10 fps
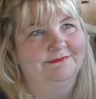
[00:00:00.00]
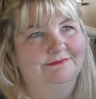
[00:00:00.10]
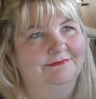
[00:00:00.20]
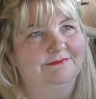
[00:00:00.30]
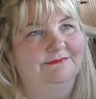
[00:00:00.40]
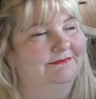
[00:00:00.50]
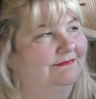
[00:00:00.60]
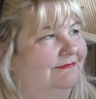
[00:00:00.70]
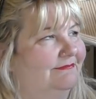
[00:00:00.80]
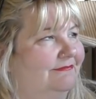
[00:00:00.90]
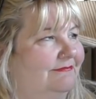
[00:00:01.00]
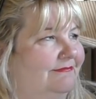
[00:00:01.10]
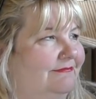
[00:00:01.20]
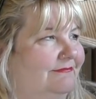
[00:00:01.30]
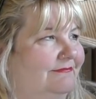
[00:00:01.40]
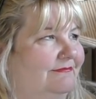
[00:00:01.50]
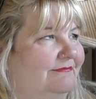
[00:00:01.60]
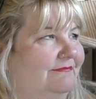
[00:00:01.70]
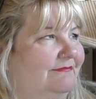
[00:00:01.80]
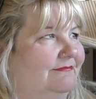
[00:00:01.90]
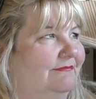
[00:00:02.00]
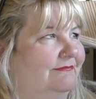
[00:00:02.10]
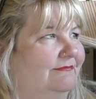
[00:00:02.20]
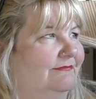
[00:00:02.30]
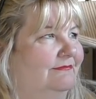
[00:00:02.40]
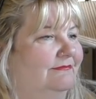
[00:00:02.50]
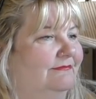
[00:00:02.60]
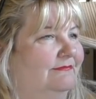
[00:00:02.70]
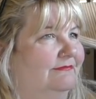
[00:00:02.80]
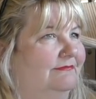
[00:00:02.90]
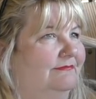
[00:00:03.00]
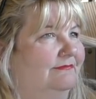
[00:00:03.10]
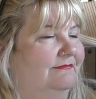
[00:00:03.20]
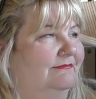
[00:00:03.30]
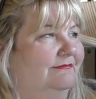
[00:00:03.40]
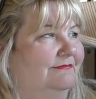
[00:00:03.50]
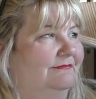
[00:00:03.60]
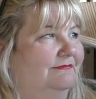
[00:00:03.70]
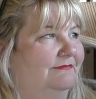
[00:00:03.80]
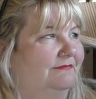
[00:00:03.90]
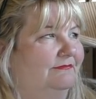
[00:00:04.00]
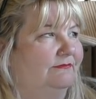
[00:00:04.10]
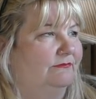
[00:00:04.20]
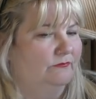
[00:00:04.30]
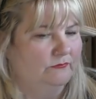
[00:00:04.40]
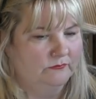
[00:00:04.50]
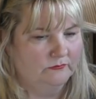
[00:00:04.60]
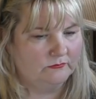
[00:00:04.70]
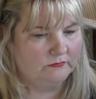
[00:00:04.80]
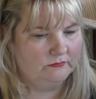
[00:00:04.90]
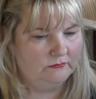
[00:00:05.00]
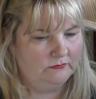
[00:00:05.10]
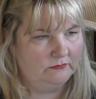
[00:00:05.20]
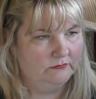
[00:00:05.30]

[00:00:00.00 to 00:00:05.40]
No words are spoken by the person on screen.